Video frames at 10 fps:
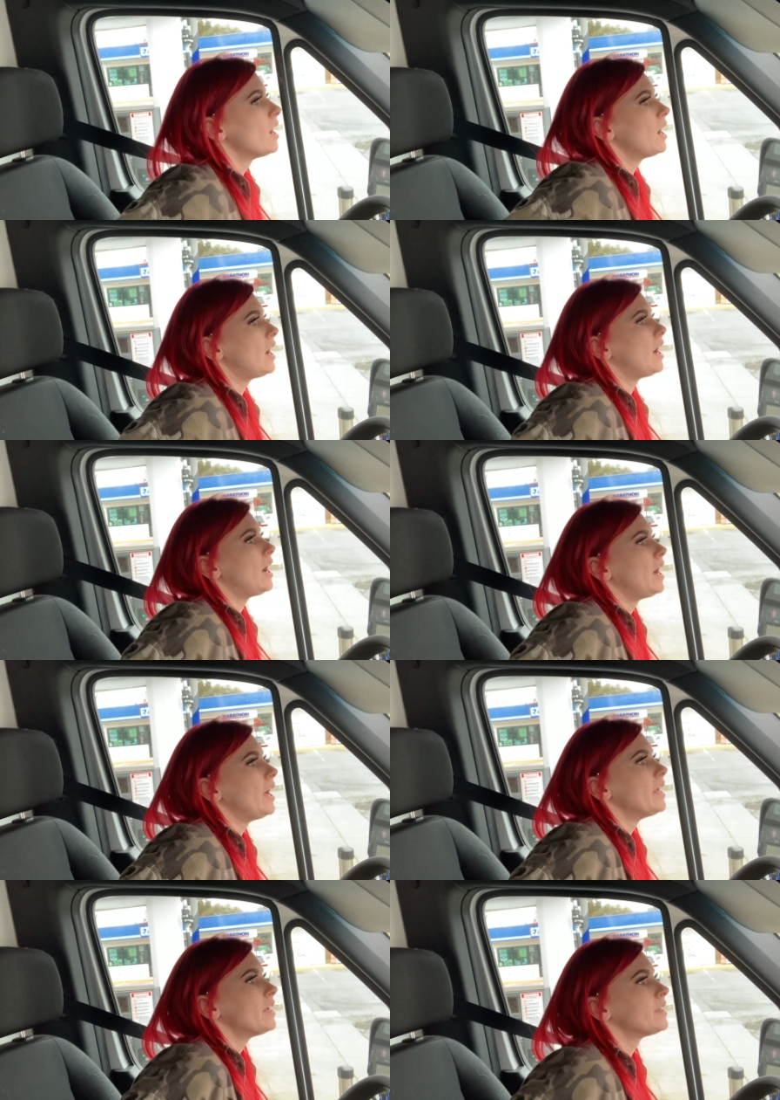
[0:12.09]
Uh,
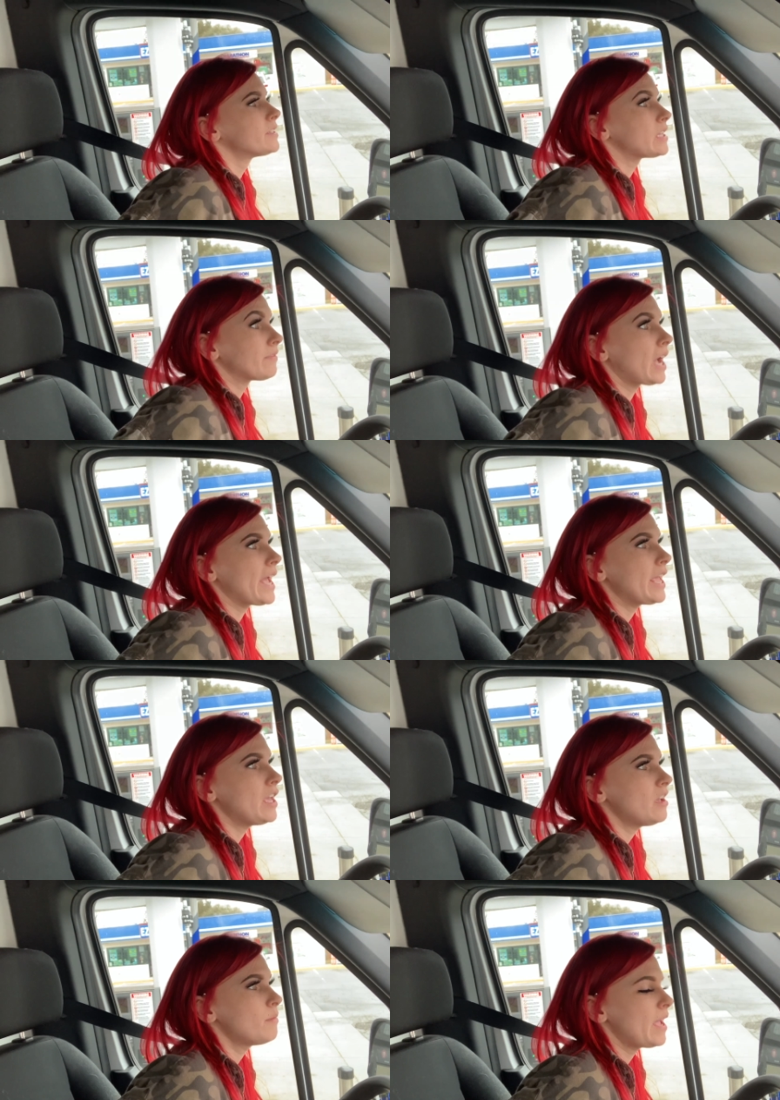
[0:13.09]
so I've got
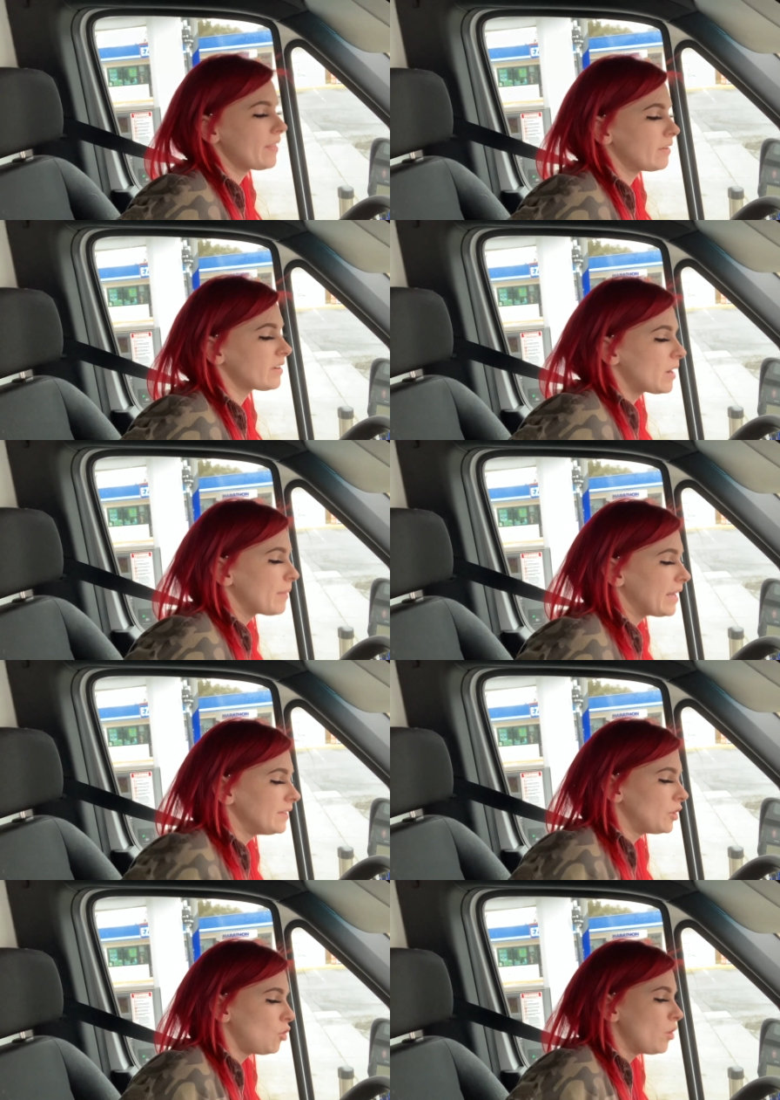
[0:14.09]
him and I've got my
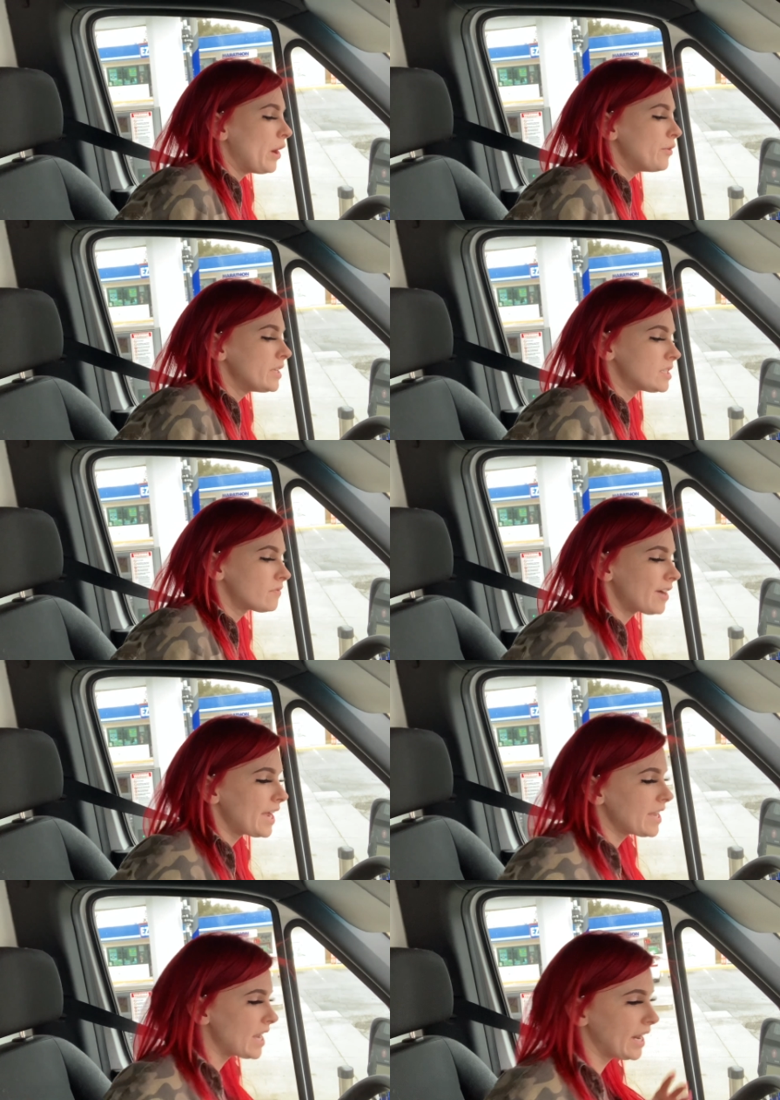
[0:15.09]
little Otis
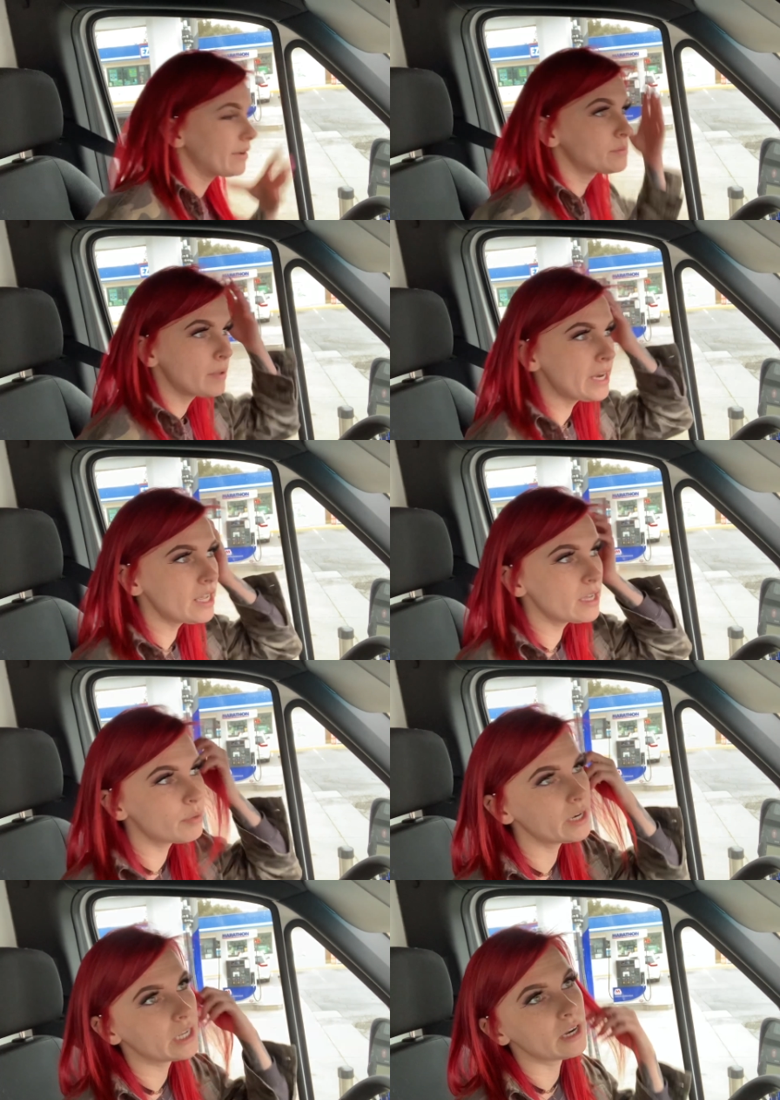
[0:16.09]
friend and I was planning on
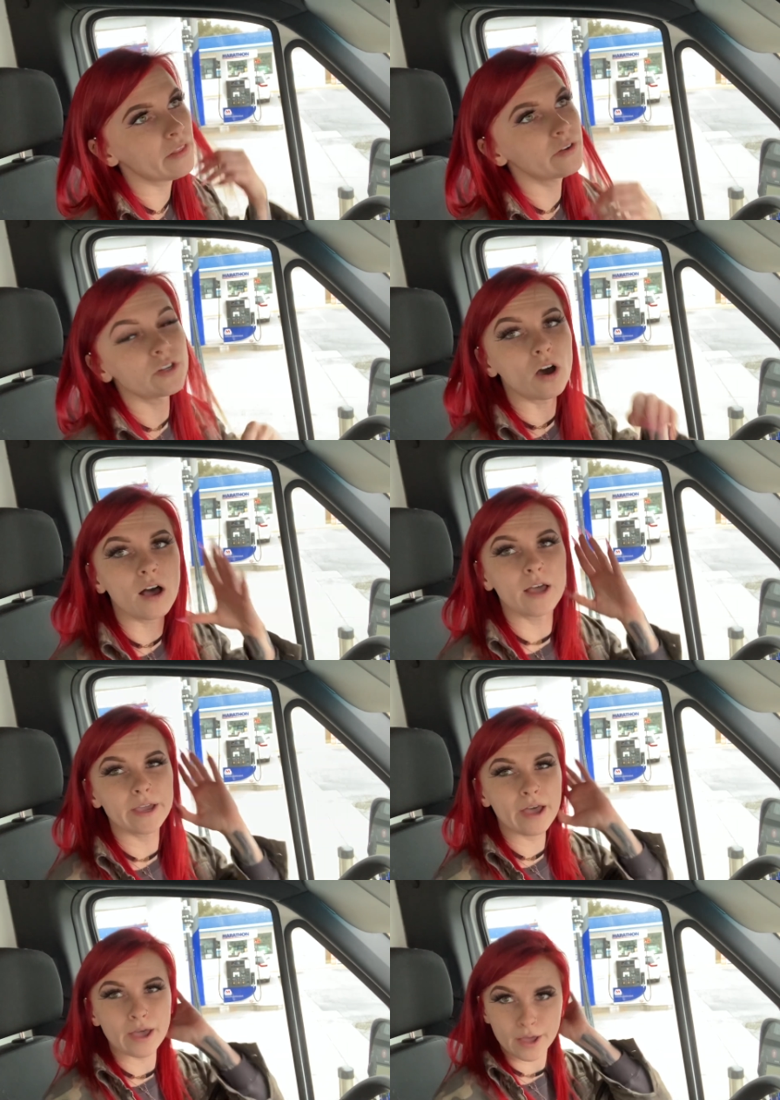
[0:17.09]
putting another dog,
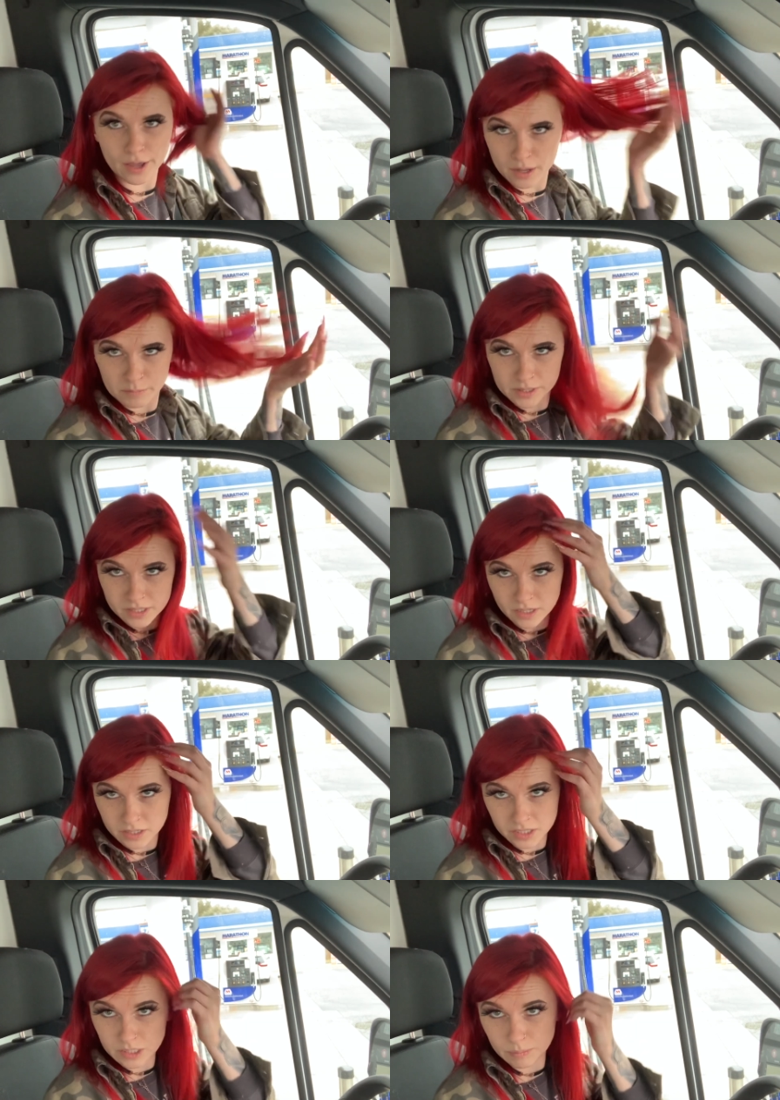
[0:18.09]
um, but this
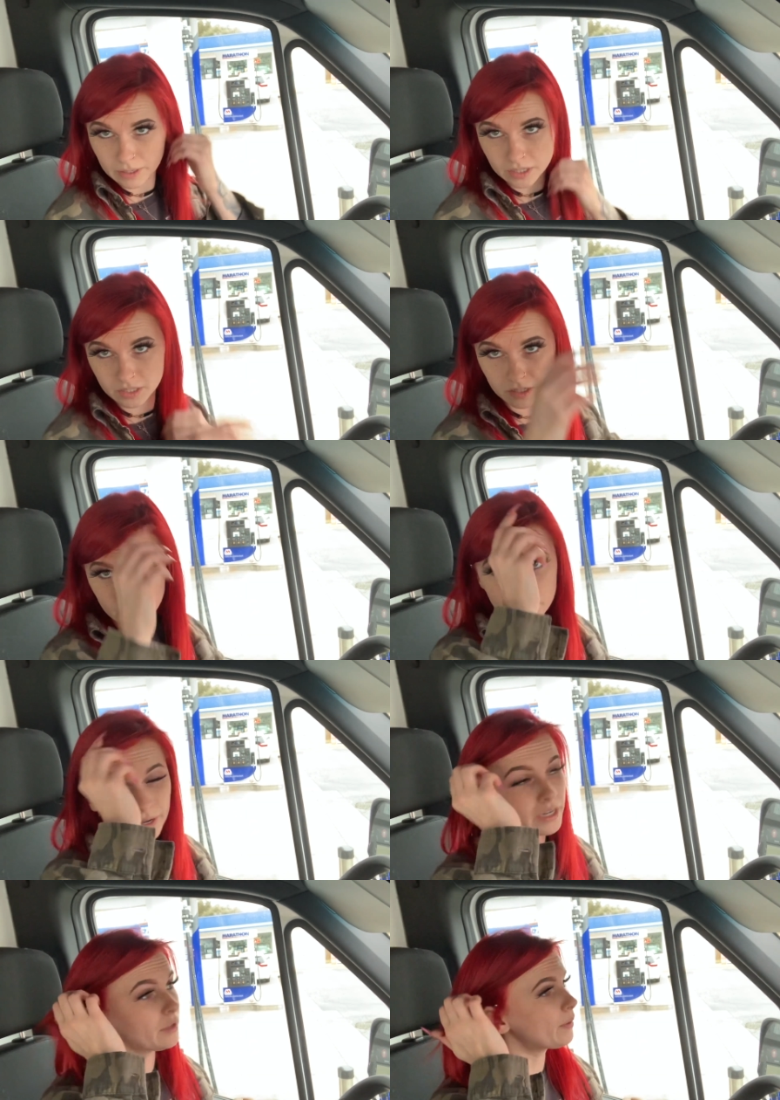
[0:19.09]
honestly is probably good to talk
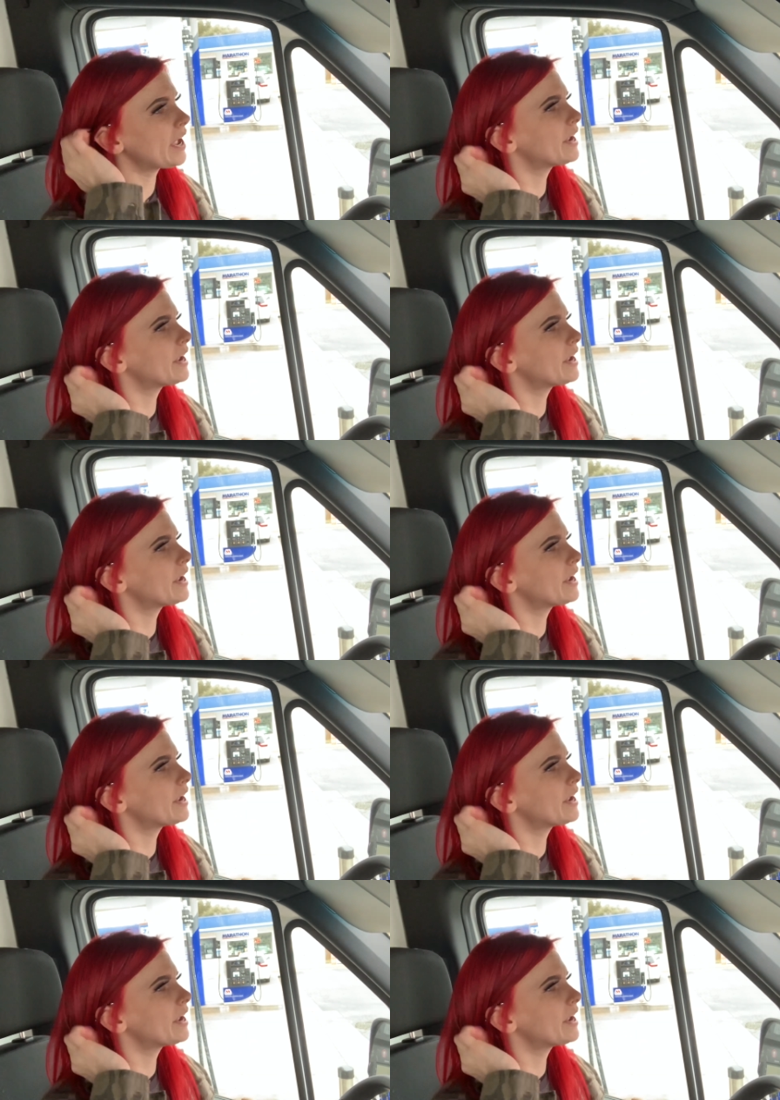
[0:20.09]
about anyway.